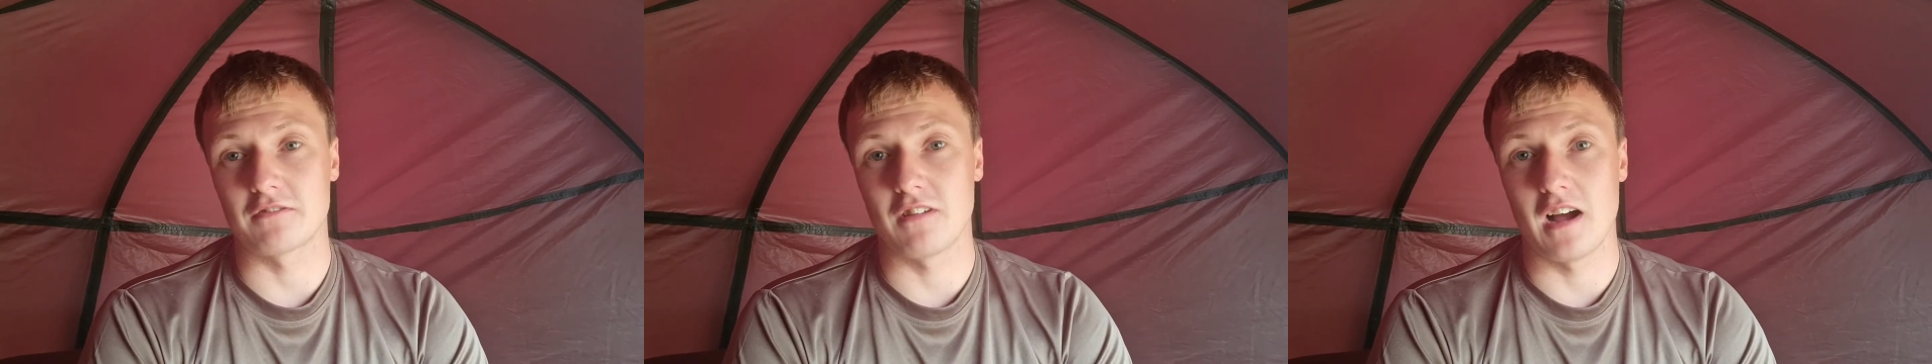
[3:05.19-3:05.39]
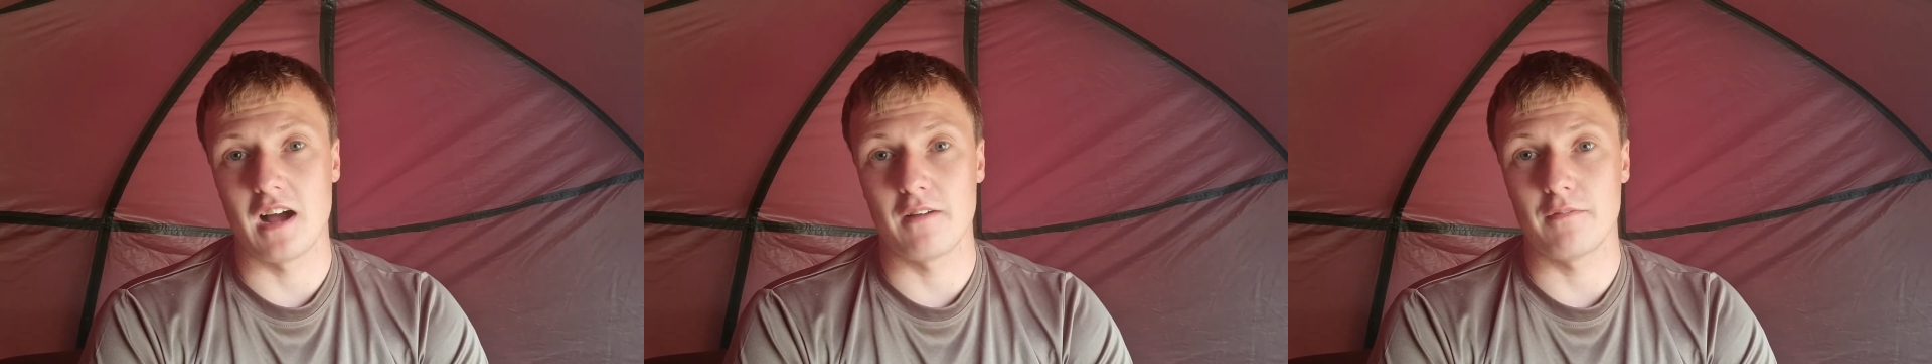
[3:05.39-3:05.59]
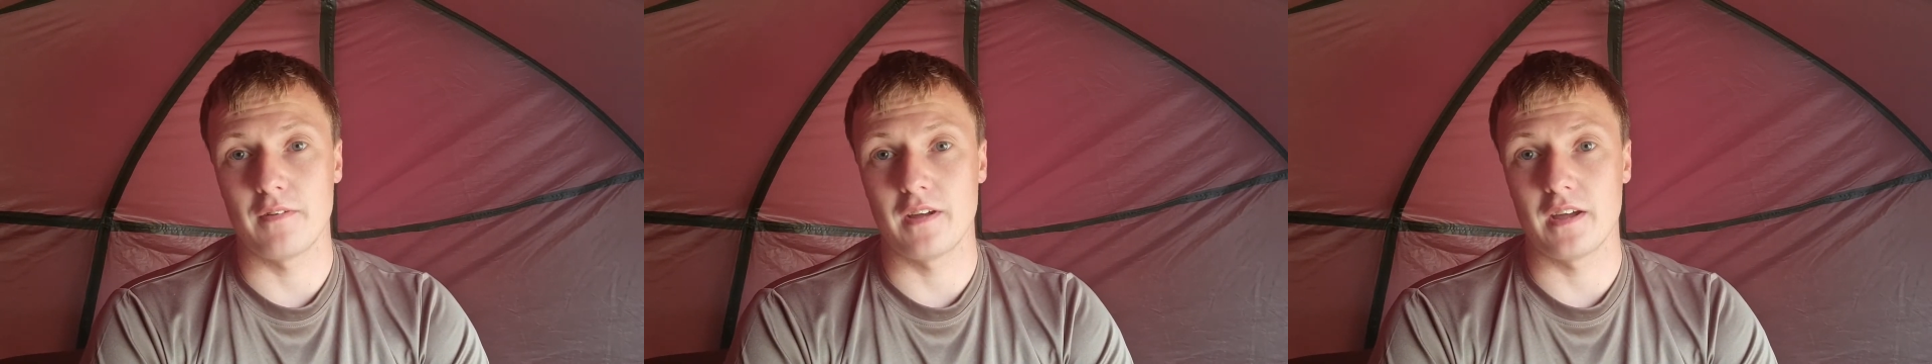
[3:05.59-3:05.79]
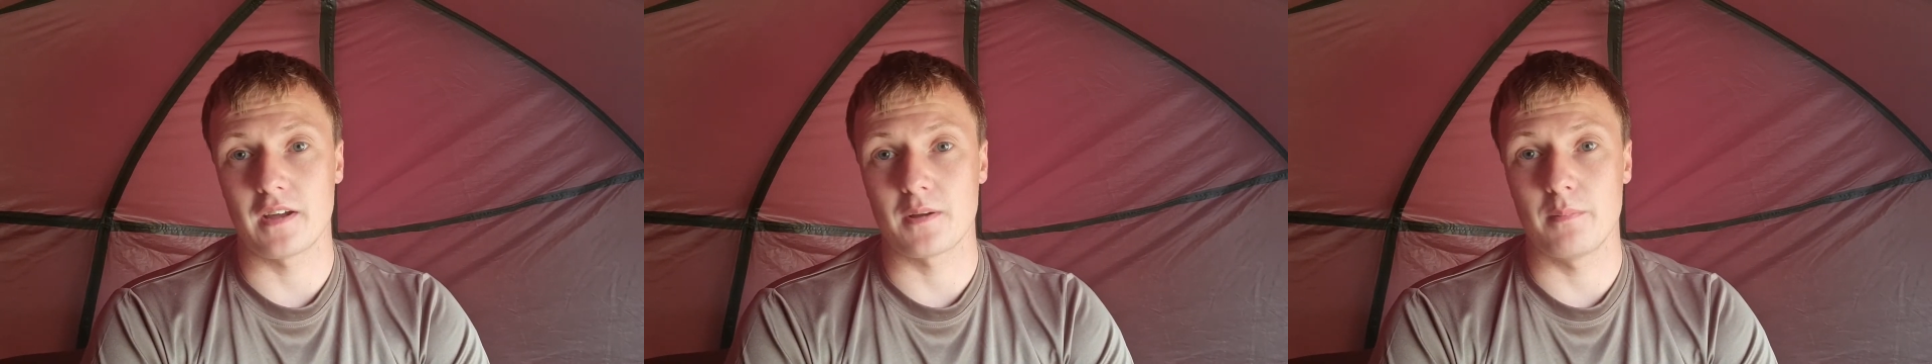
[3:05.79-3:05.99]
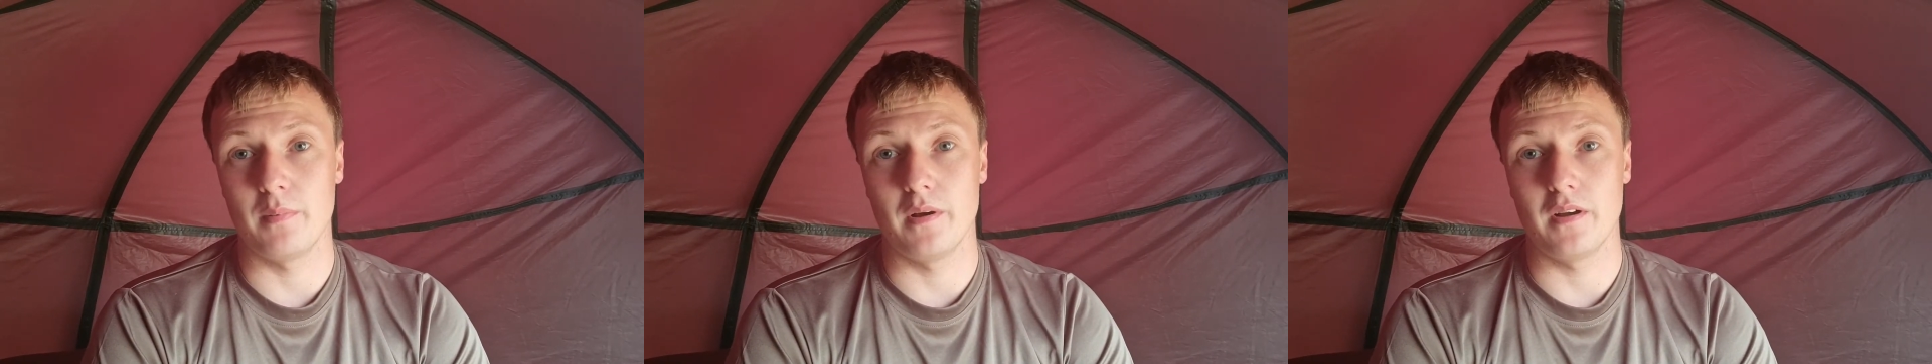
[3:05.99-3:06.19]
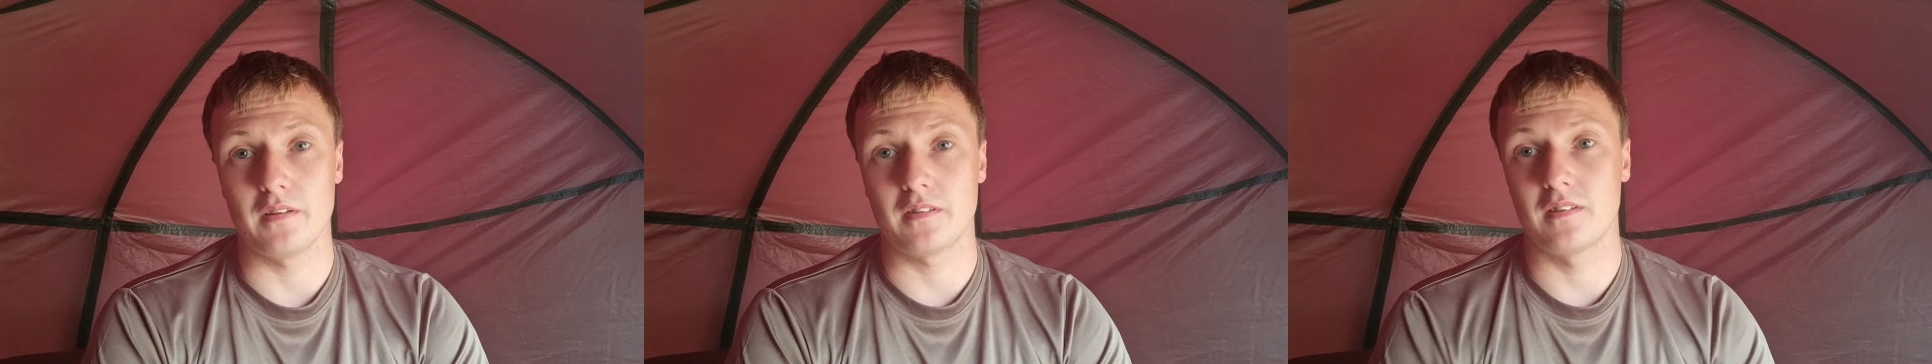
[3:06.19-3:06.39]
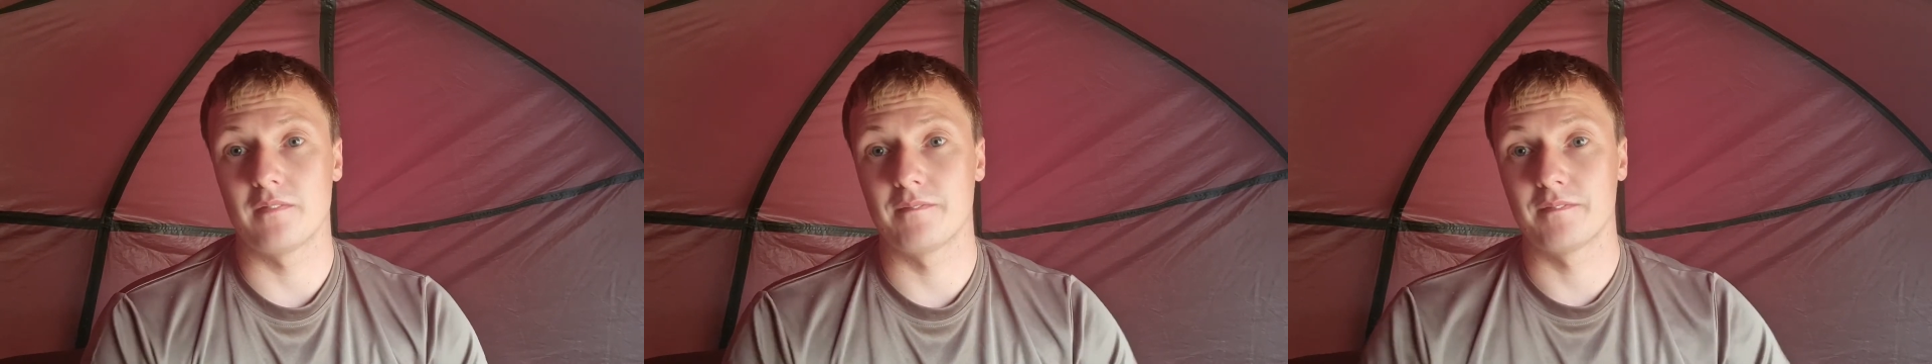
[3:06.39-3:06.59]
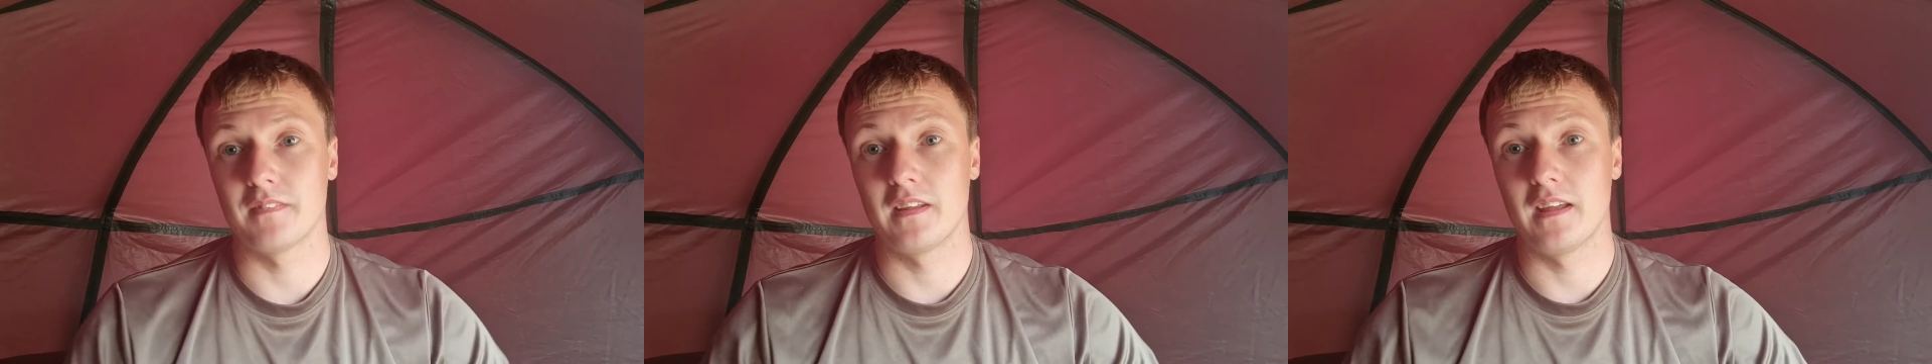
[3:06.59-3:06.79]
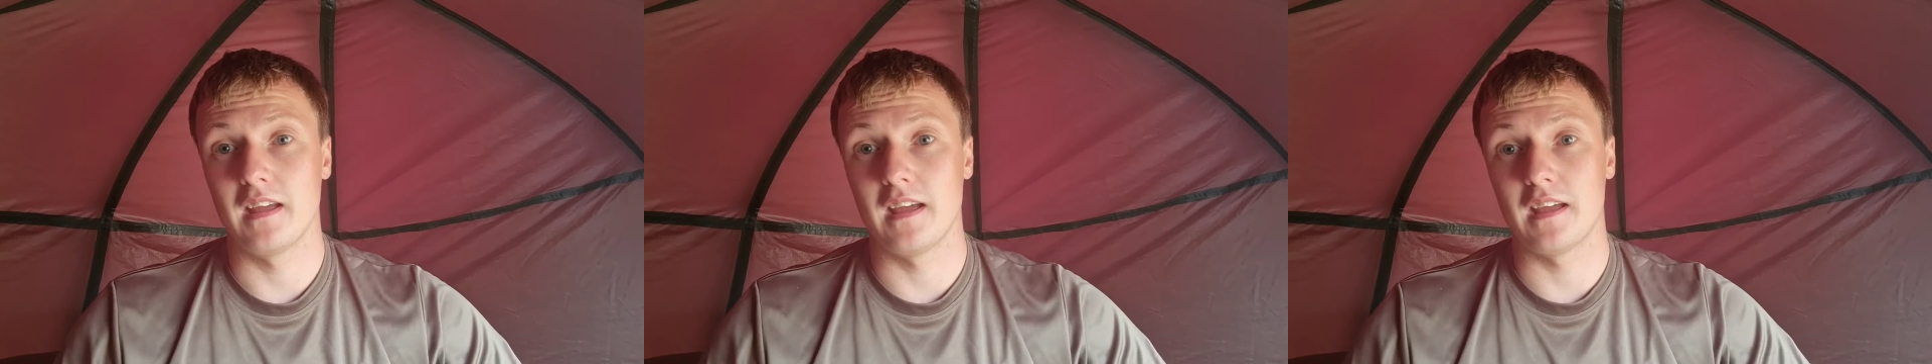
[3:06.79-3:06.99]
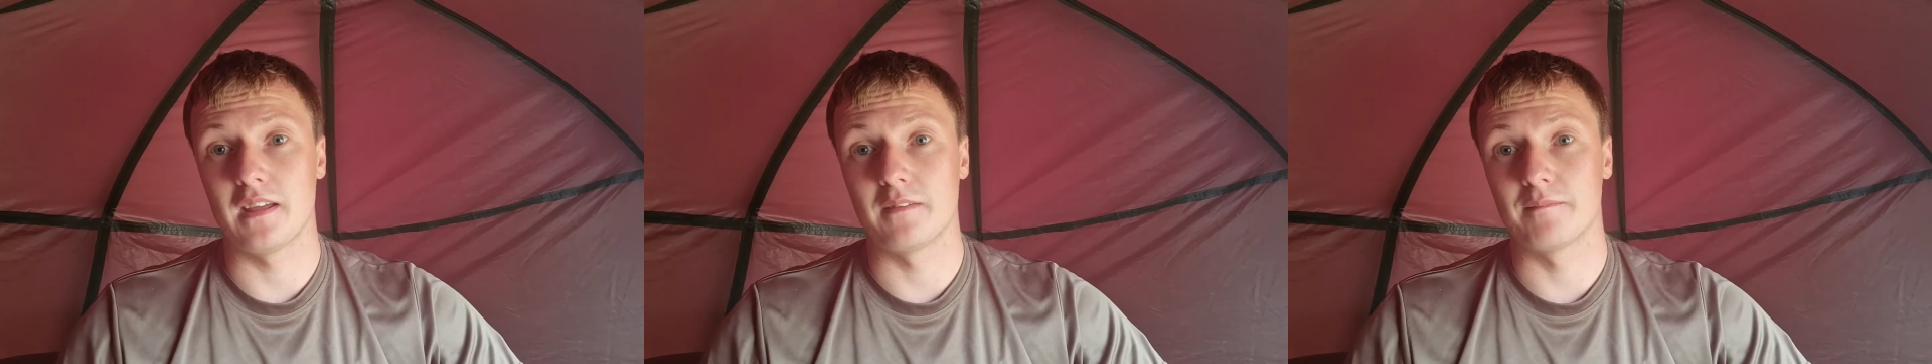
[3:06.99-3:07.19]
traffic, but
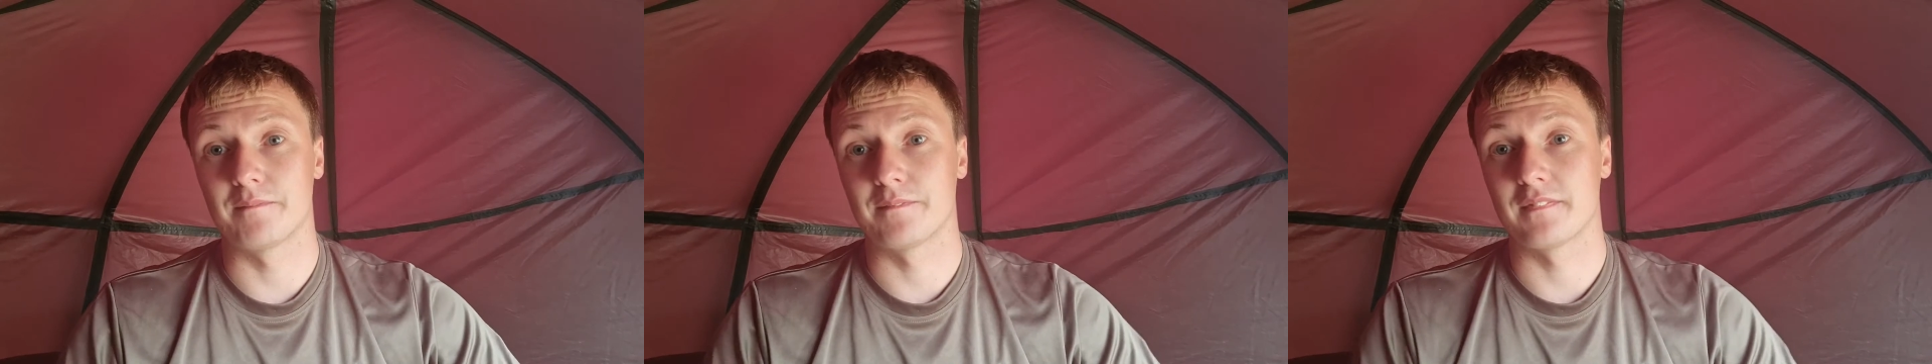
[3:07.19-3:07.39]
hey,